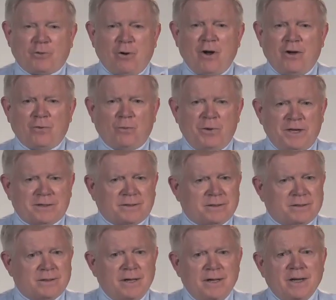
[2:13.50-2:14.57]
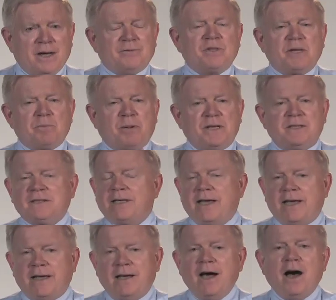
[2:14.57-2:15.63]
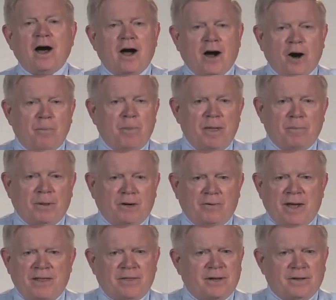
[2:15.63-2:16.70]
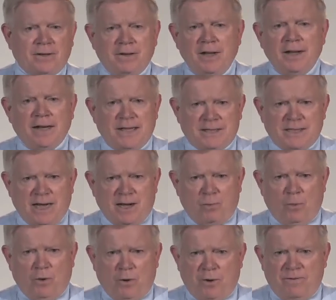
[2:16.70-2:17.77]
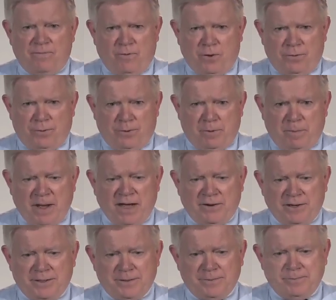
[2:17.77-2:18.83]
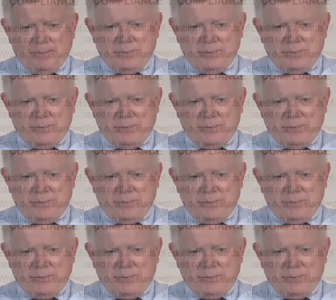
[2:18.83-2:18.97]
are all risks of simply saying, our people are ethical, let's not worry further about it.